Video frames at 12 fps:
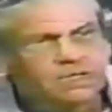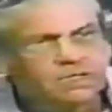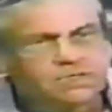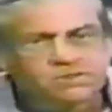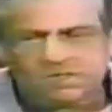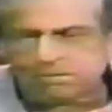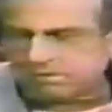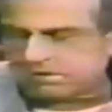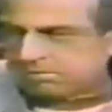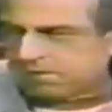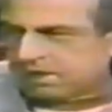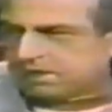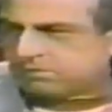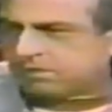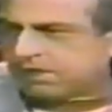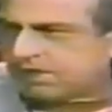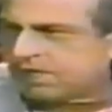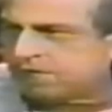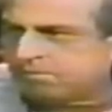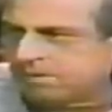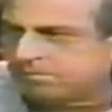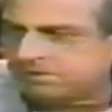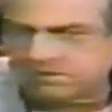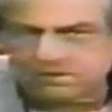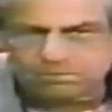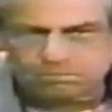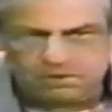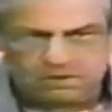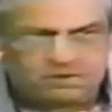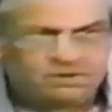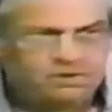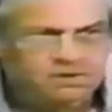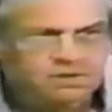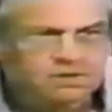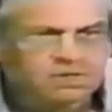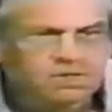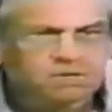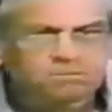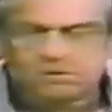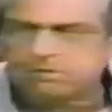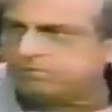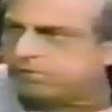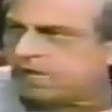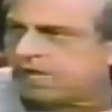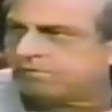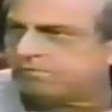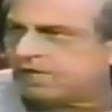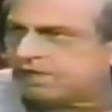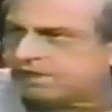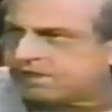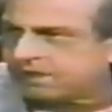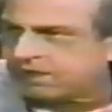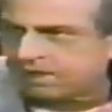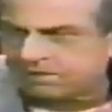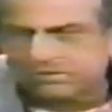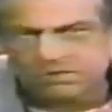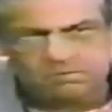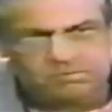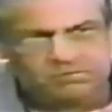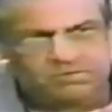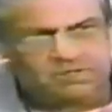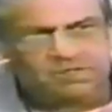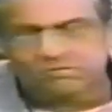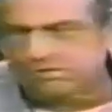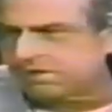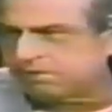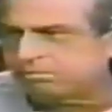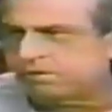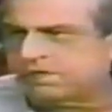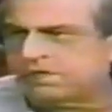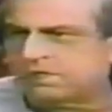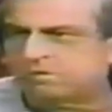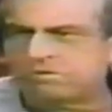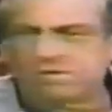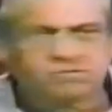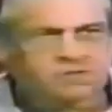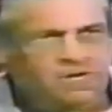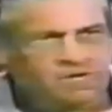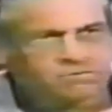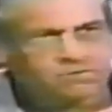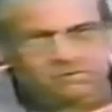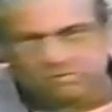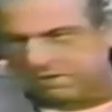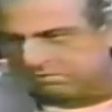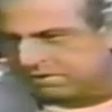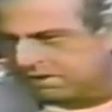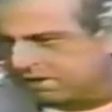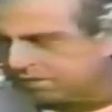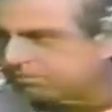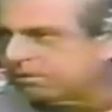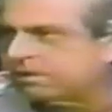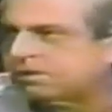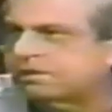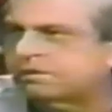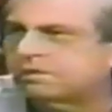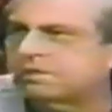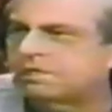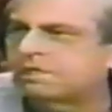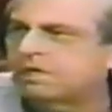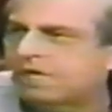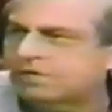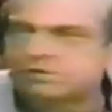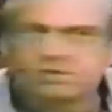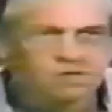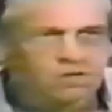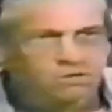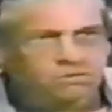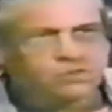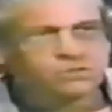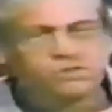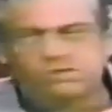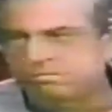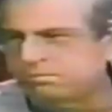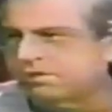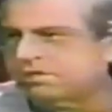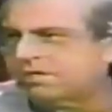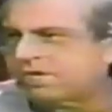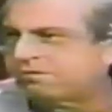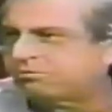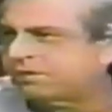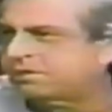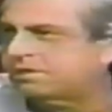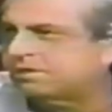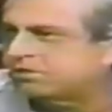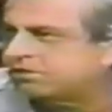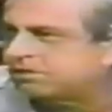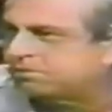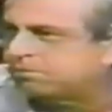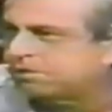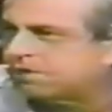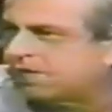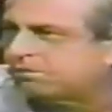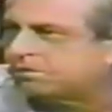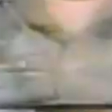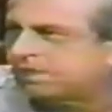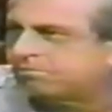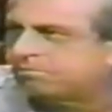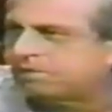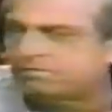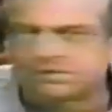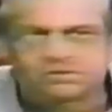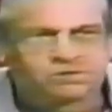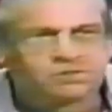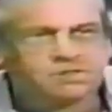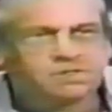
He said, Mr. Mullins, we cannot publish this book. But if you have anything else, I'd be very interested in printing it. Do you have a novel? Do you have any other book? I said, no, this is the book that I've written. This is the book I want to have published.